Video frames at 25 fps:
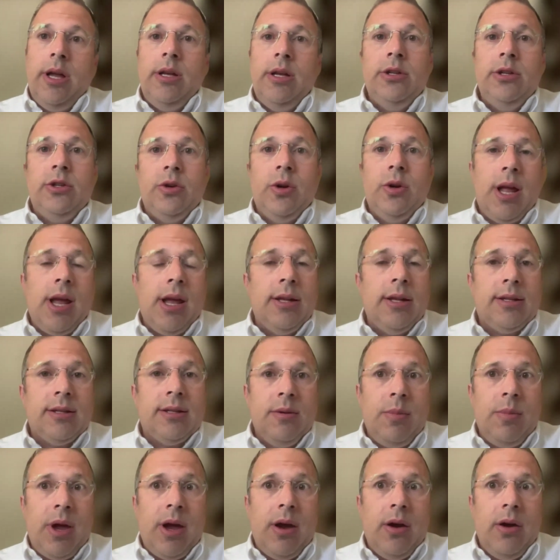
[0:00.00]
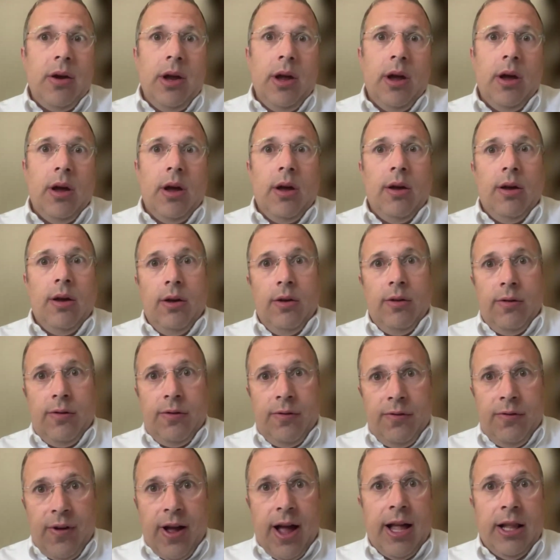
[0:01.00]
in Judea and Samaria
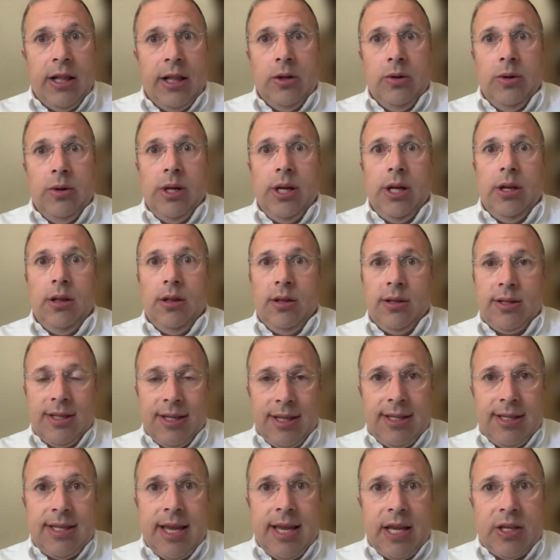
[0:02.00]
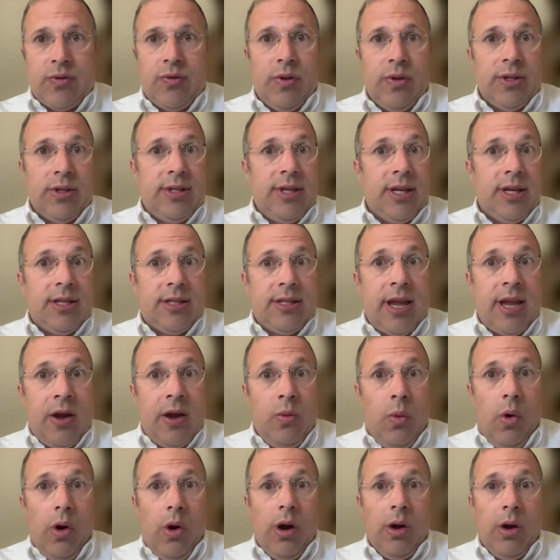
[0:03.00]
following the successful
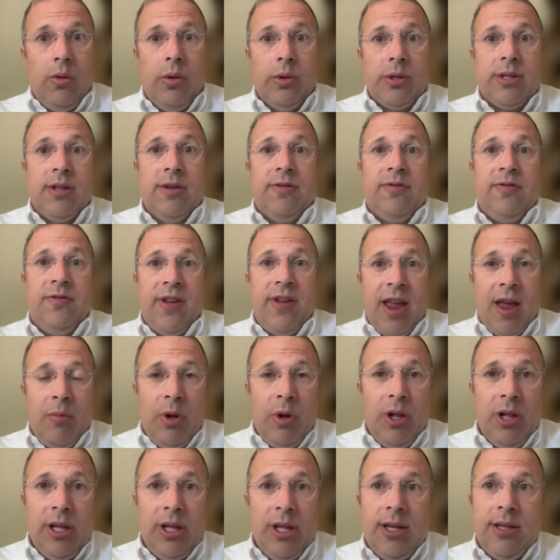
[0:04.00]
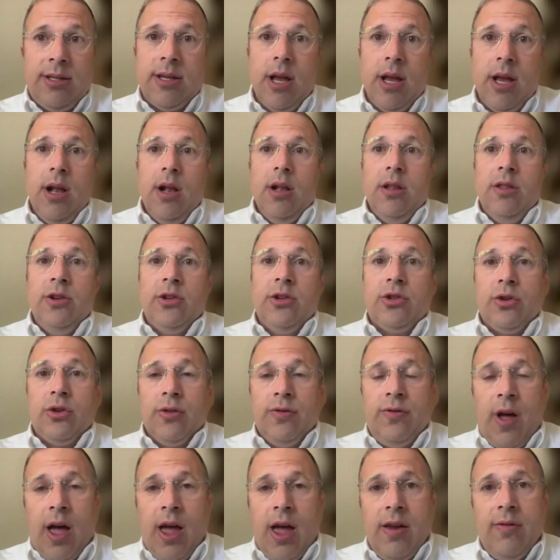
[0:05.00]
Six-Day War. It was the families, the
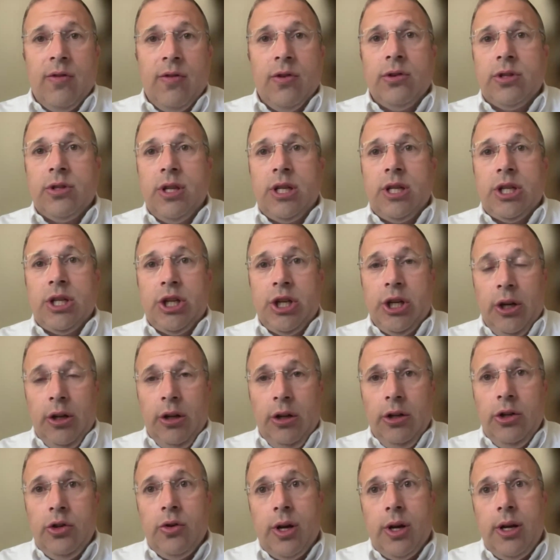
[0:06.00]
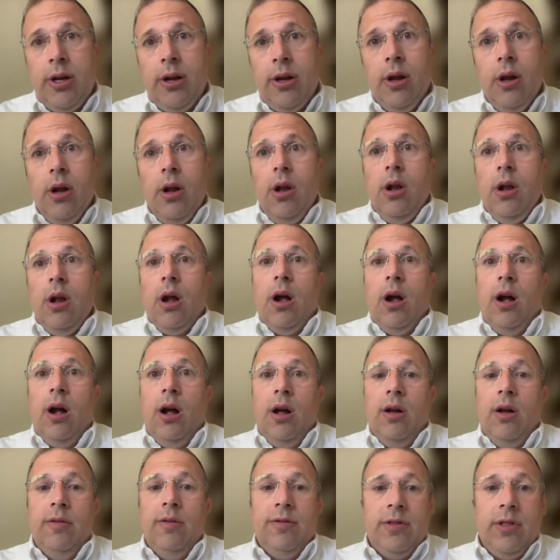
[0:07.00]
survivors, the children
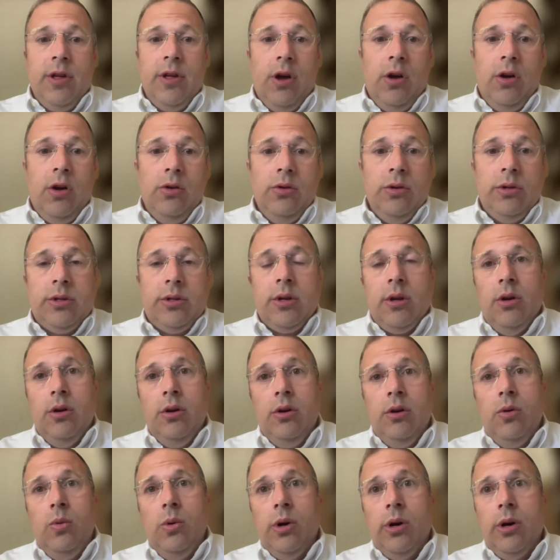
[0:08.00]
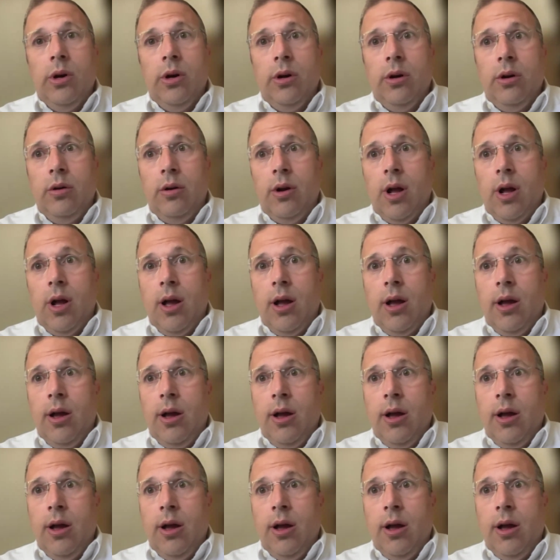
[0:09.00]
of those who were